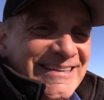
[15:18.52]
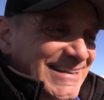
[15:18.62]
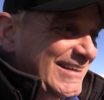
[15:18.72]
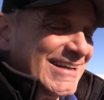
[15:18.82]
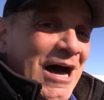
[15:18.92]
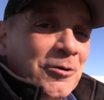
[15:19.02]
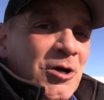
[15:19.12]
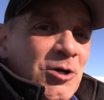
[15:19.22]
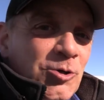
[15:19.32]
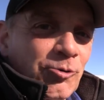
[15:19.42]
Get it out,
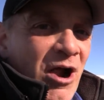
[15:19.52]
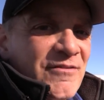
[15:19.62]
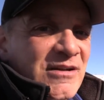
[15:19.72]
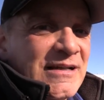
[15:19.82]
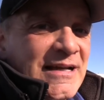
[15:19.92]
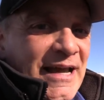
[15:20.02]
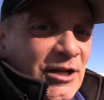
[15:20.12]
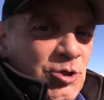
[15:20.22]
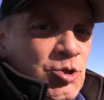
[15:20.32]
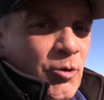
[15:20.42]
drive it, and
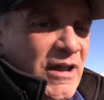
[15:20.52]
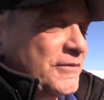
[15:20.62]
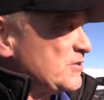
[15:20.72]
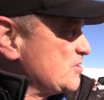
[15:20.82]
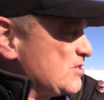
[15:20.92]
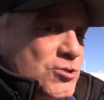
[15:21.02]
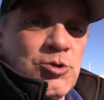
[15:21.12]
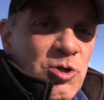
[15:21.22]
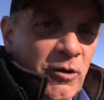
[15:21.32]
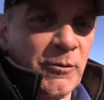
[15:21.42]
enjoy it. This is, as
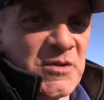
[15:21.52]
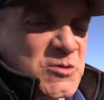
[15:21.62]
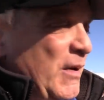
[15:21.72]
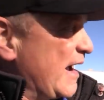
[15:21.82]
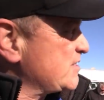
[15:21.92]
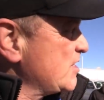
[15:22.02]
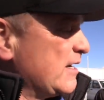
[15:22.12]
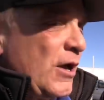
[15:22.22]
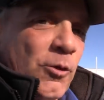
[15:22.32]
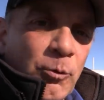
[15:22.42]
you saw from the specs,
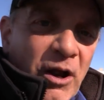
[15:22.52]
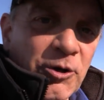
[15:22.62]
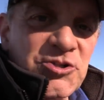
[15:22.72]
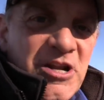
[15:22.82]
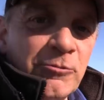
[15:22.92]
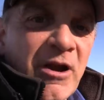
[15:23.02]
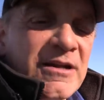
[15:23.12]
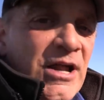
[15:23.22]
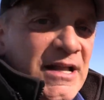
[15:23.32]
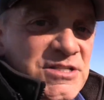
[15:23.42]
the regular
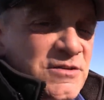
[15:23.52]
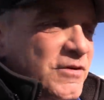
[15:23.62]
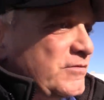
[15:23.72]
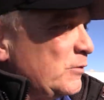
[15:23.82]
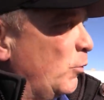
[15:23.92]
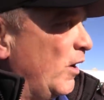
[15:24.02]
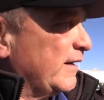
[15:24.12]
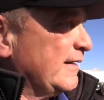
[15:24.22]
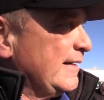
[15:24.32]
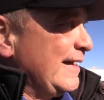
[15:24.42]
Stingray
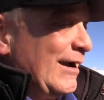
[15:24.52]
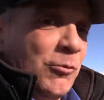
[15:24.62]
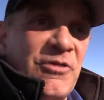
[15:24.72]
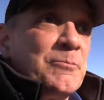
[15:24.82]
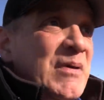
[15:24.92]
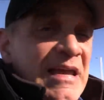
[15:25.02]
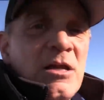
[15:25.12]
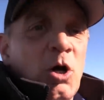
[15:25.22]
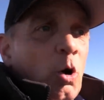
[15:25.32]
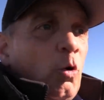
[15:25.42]
non-Z51. And with it
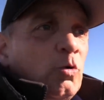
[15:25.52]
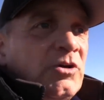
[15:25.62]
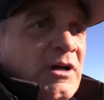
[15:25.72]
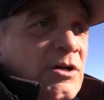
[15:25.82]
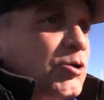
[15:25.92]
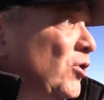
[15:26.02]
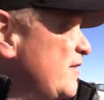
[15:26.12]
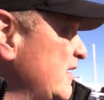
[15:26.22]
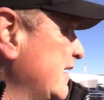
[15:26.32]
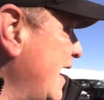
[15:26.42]
being cold,
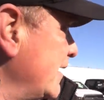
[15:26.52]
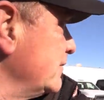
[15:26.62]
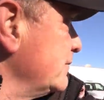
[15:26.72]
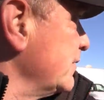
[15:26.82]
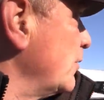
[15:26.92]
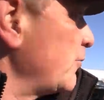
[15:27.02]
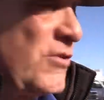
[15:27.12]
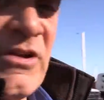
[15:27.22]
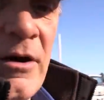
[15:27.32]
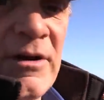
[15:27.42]
driving it on, you know,
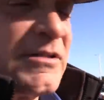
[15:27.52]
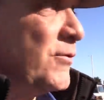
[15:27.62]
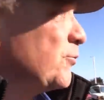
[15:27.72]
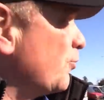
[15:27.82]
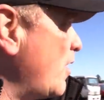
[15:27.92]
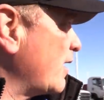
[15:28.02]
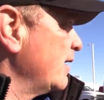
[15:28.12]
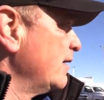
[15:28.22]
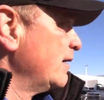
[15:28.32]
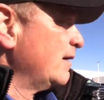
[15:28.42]
this area to the truck,
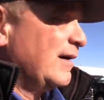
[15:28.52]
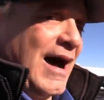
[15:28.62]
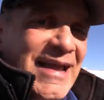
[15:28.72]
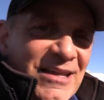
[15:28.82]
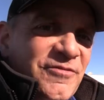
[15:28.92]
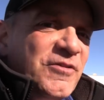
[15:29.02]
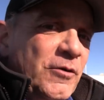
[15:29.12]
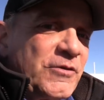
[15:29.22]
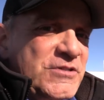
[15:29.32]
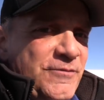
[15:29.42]
I could
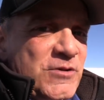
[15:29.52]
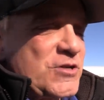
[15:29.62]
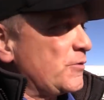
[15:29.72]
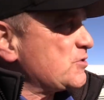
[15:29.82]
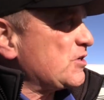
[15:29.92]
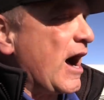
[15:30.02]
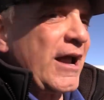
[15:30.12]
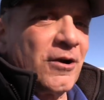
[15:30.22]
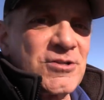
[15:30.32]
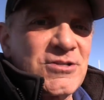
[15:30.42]
feel the difference in those
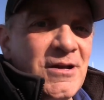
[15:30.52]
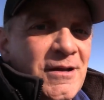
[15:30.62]
tires.